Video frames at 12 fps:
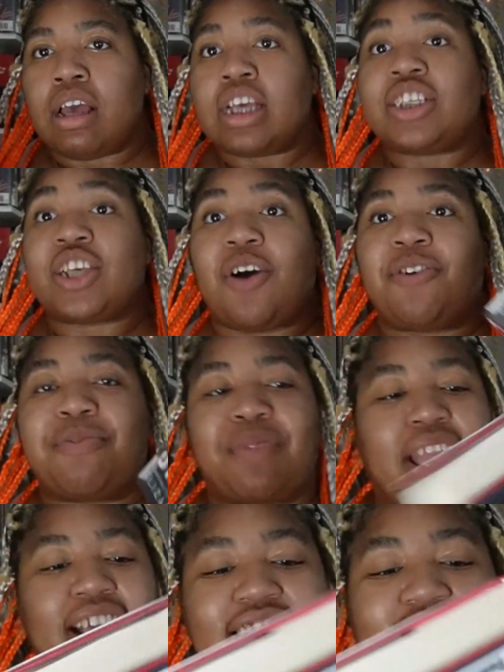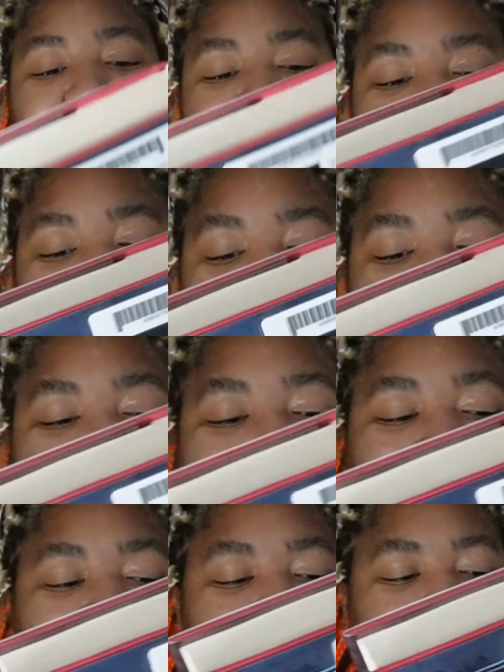So, let's start with
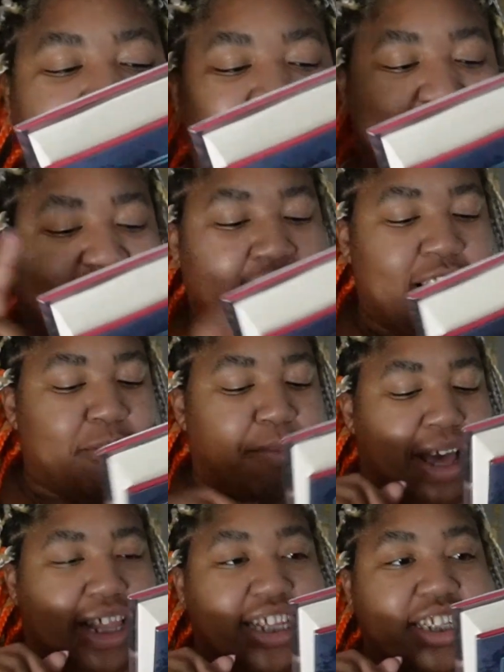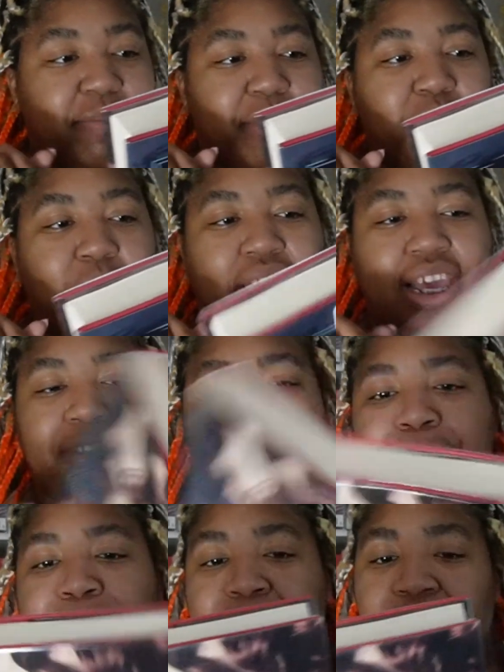Stateless by Elizabeth Wein.
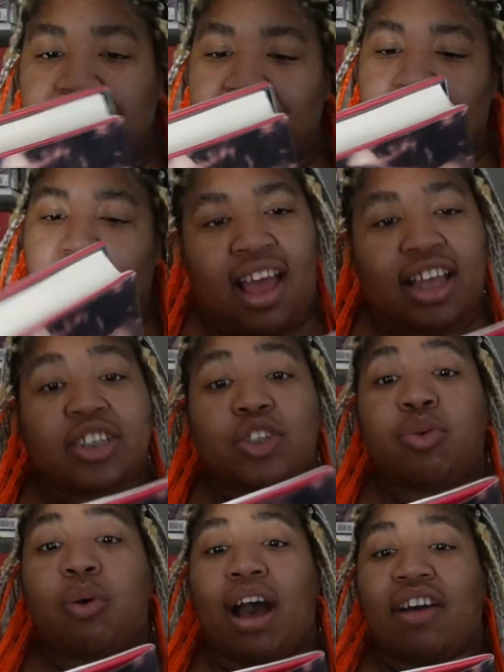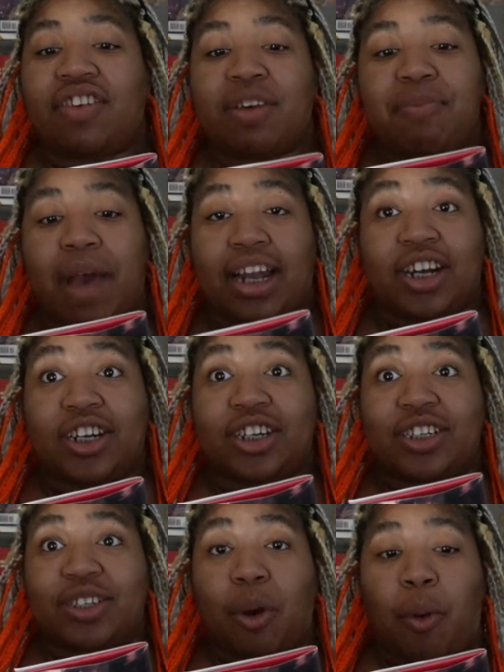12
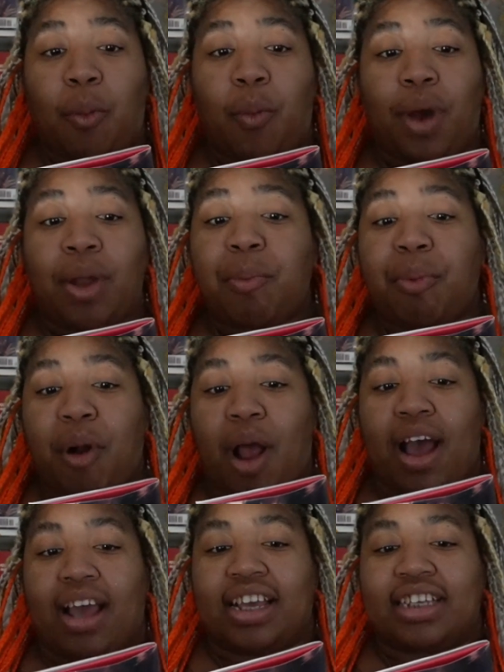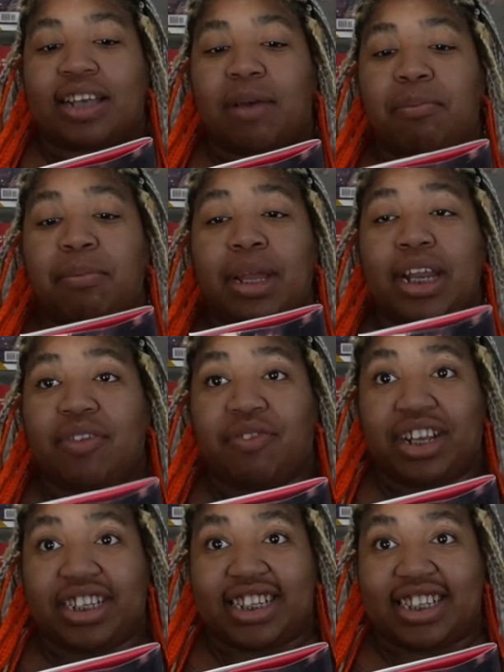competitors, one prize, many
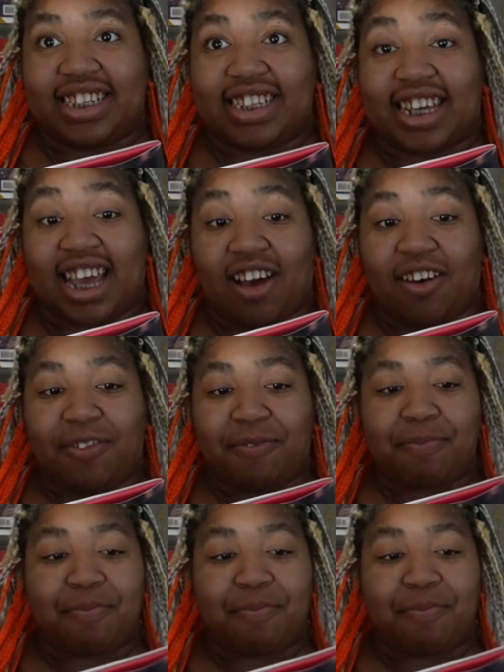reasons to kill.